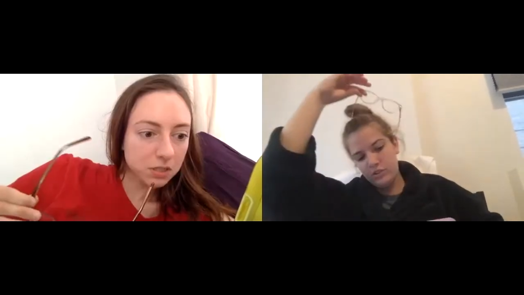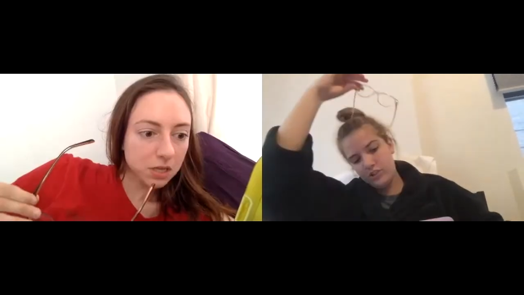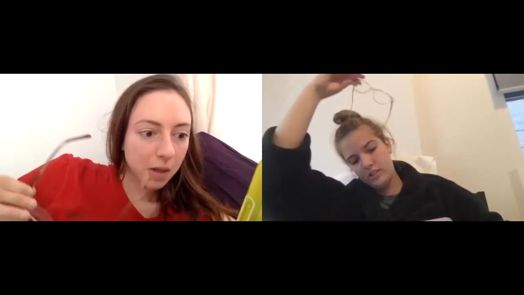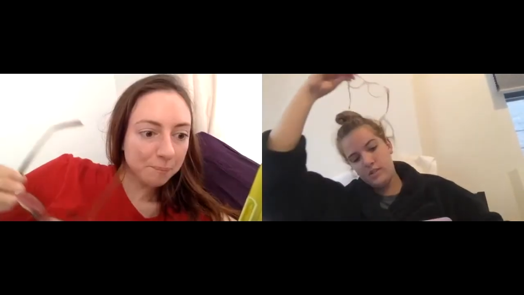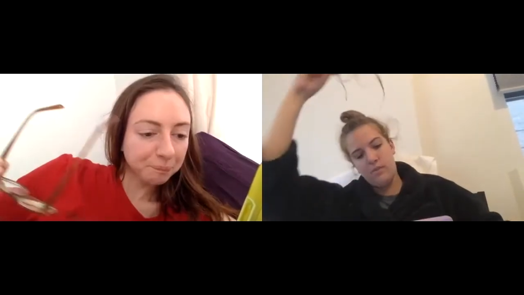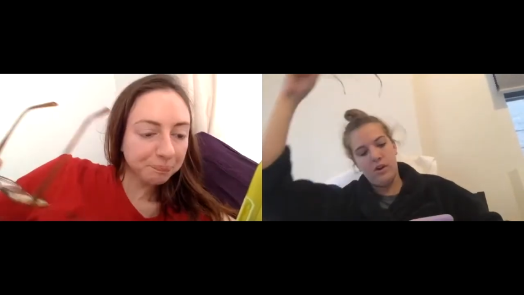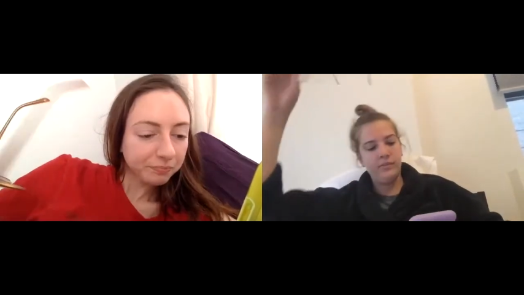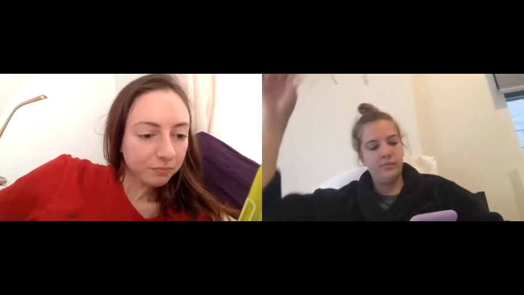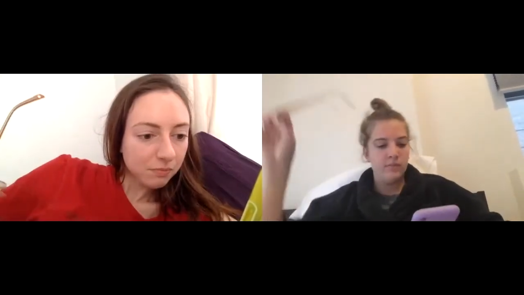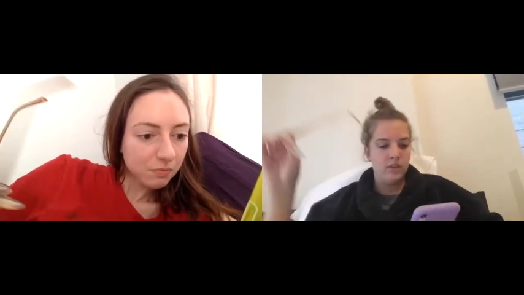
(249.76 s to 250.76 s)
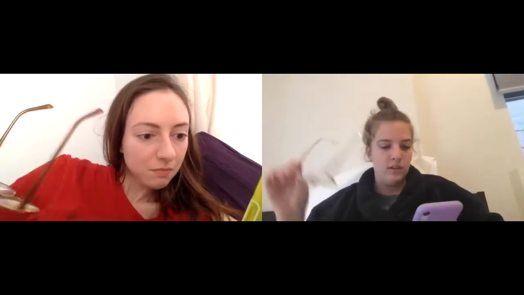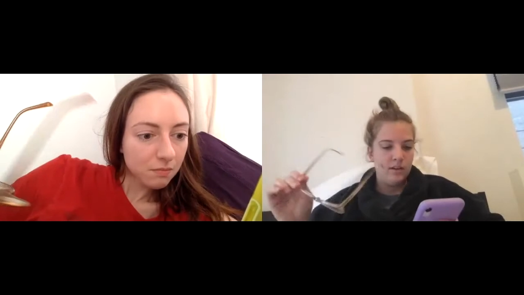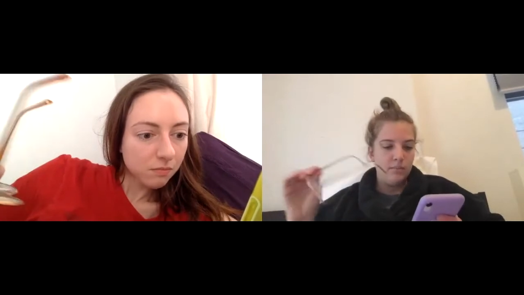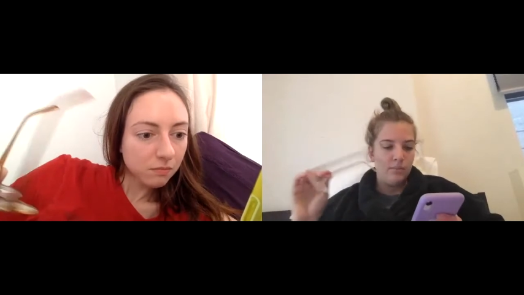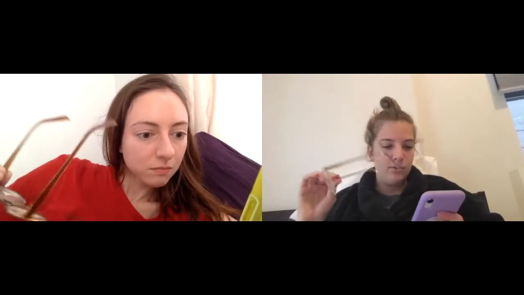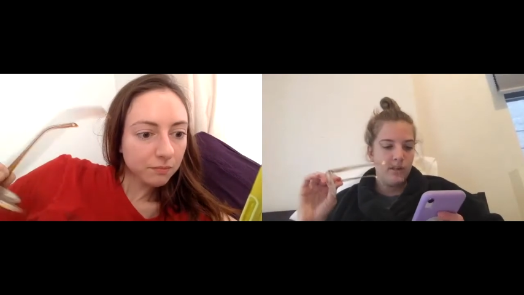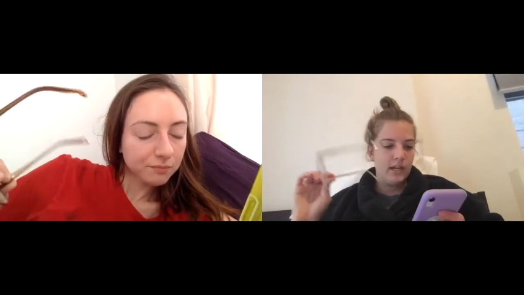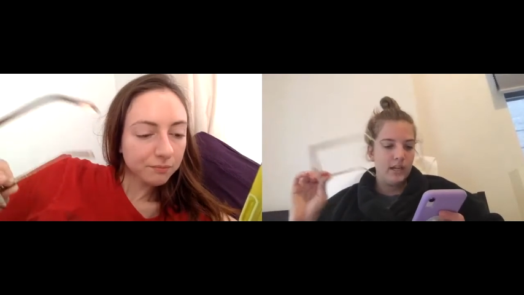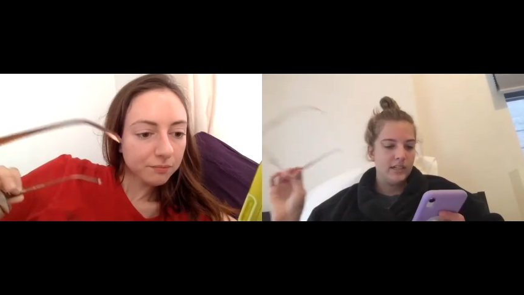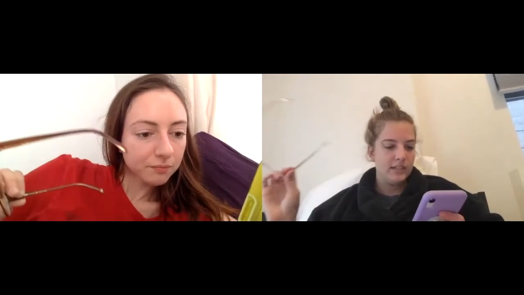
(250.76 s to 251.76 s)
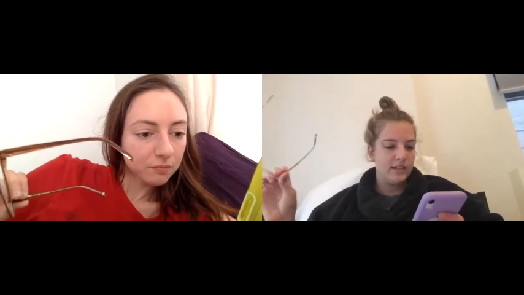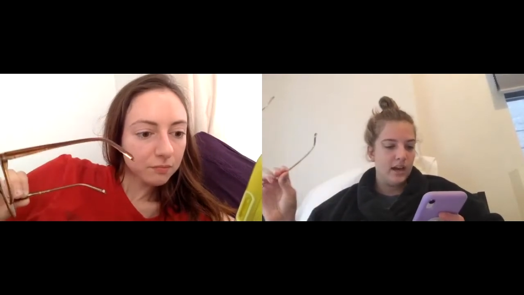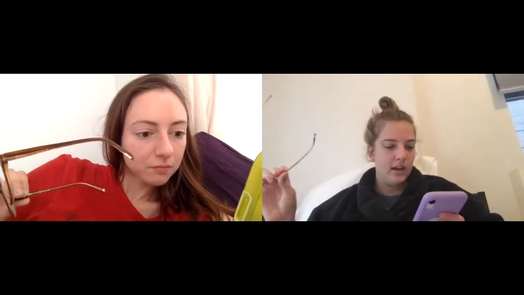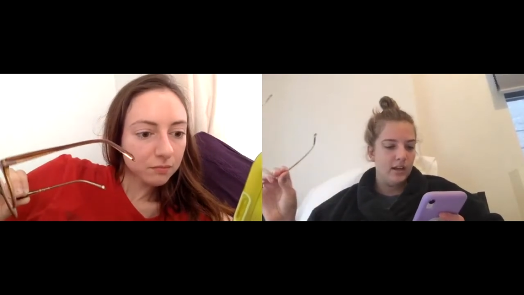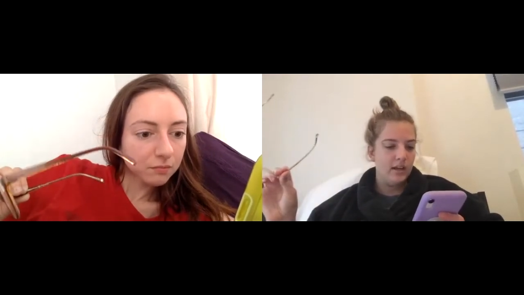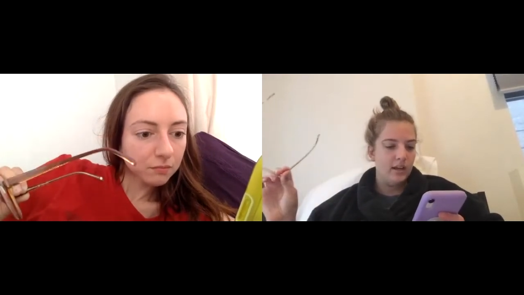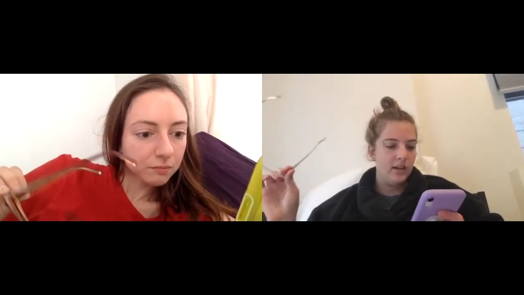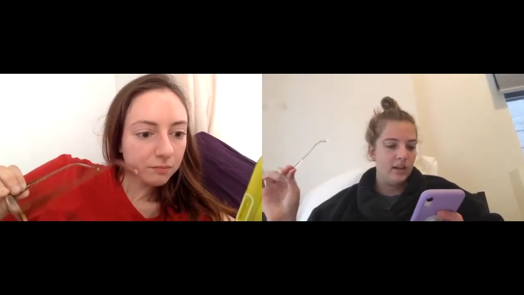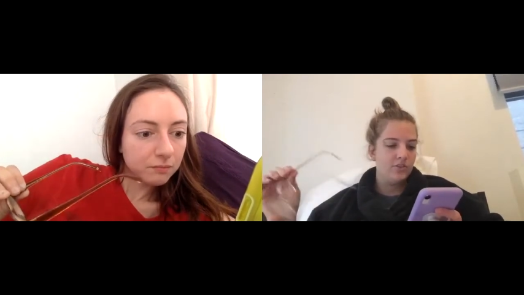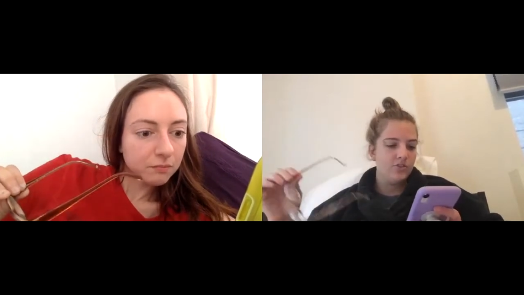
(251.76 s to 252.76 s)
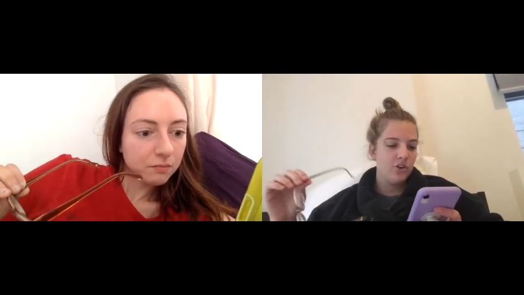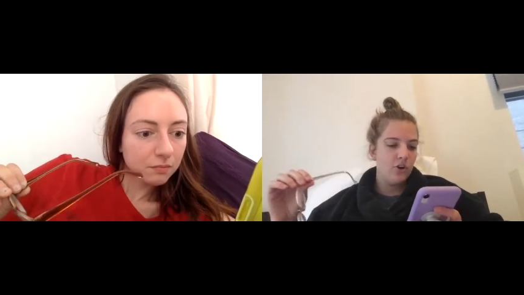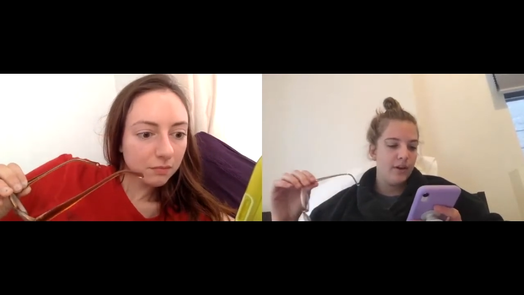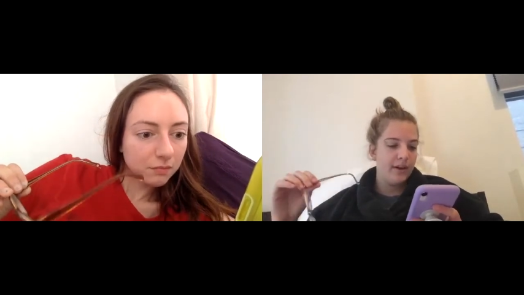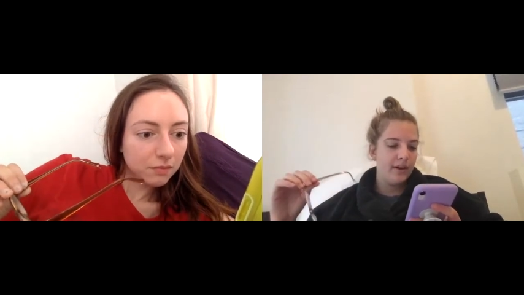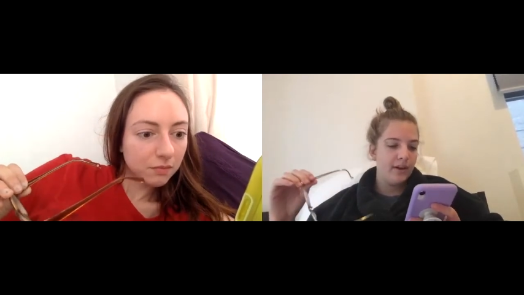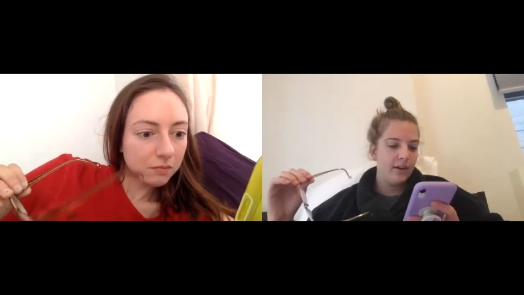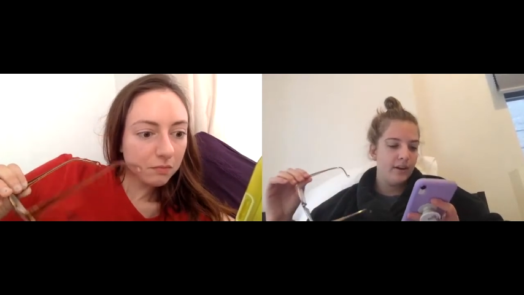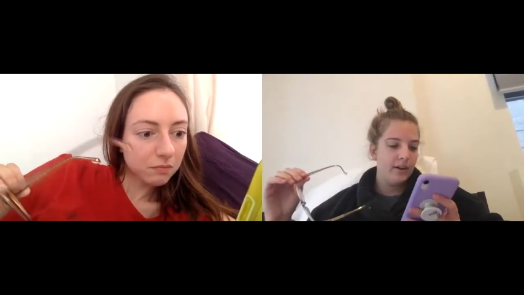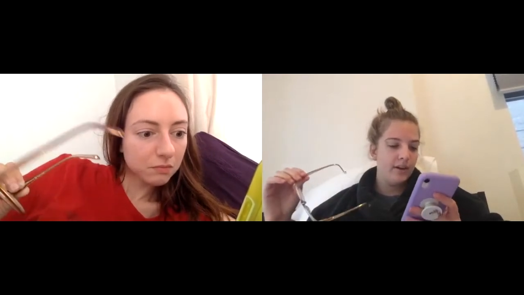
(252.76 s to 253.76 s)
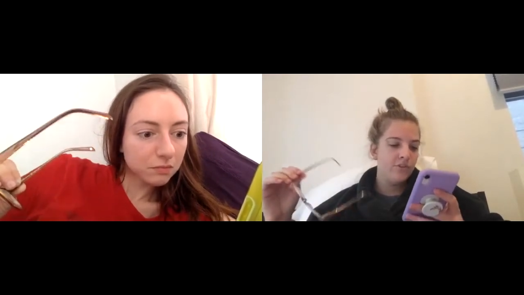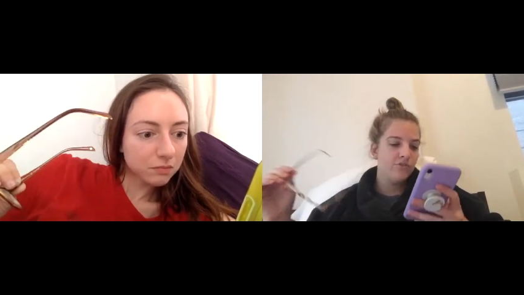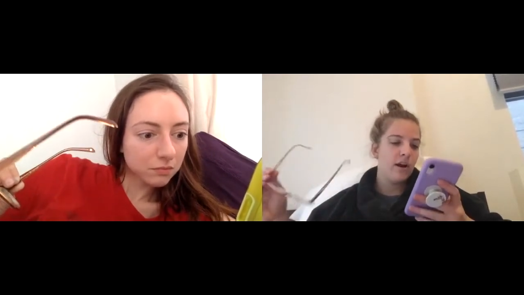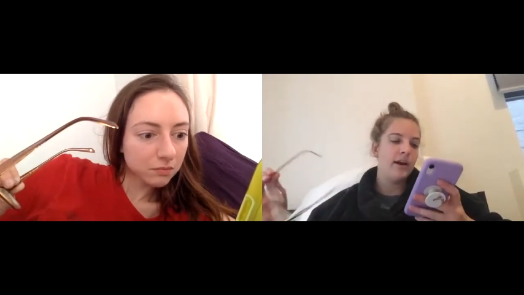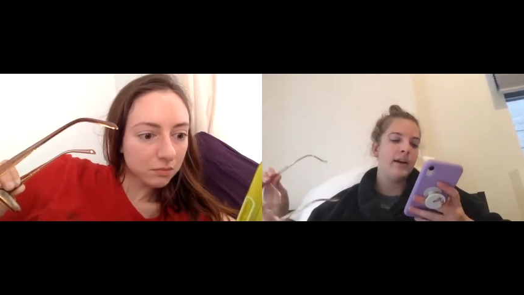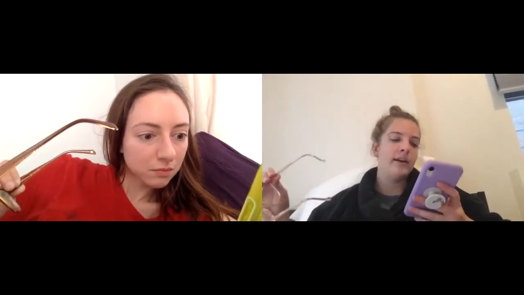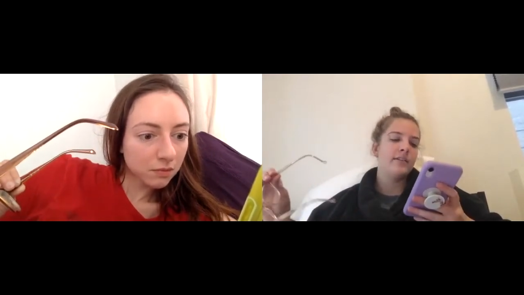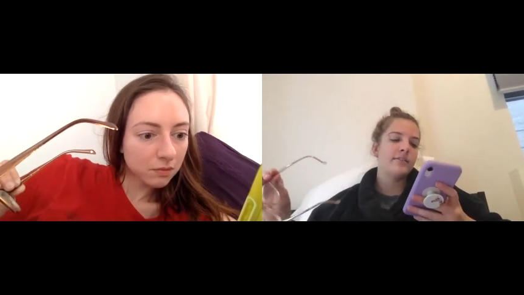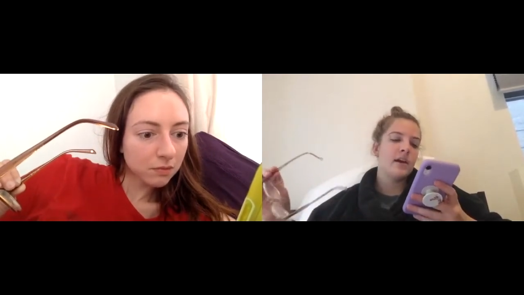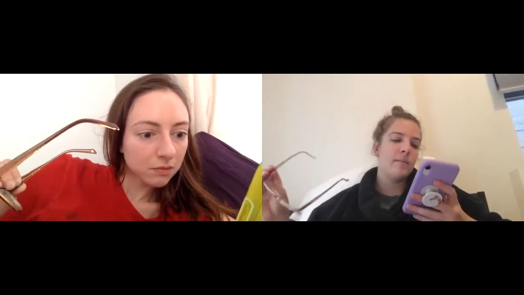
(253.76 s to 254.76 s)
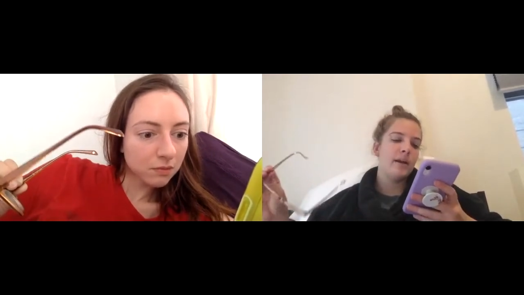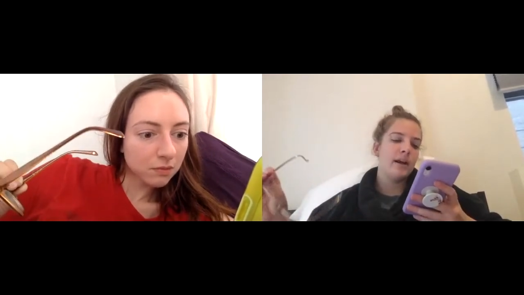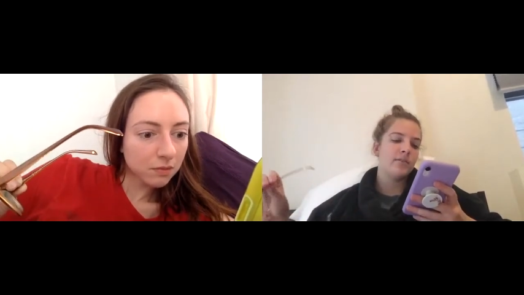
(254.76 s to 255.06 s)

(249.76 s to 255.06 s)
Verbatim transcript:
Speaker 1: yeah. Punani Dasani. It's going in dry and it's coming out